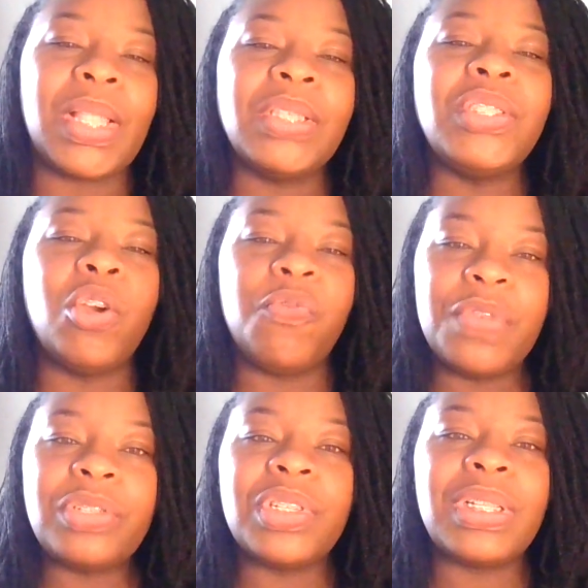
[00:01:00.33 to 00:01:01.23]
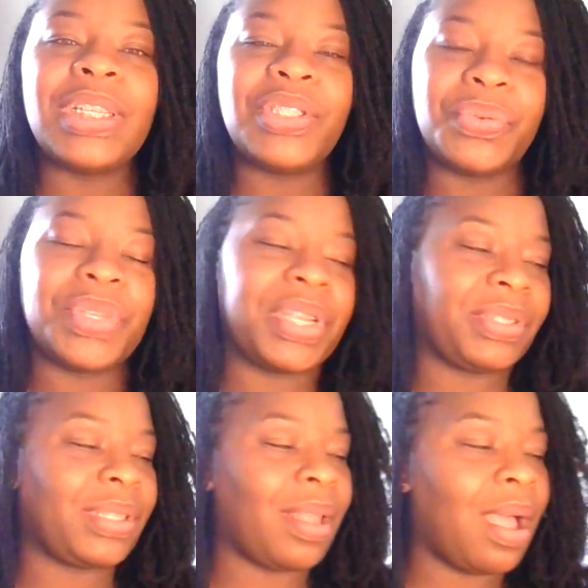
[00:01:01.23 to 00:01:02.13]
So officially 2
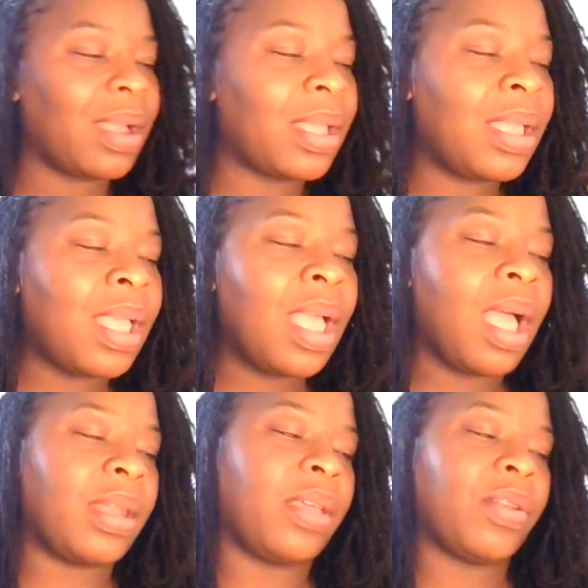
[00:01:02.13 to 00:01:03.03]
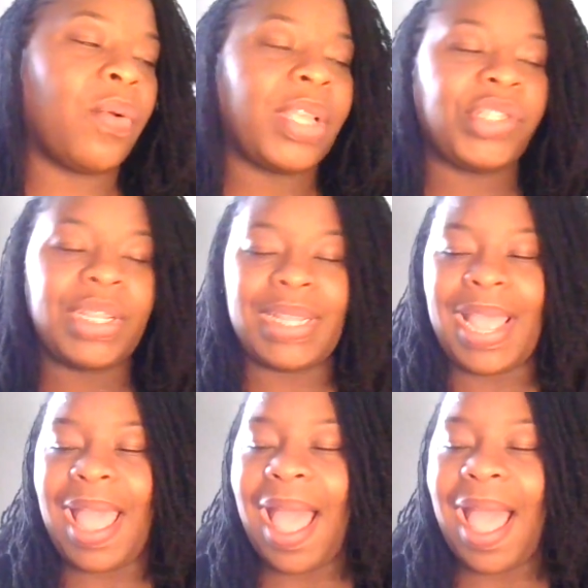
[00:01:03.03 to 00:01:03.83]
years locked. Another question that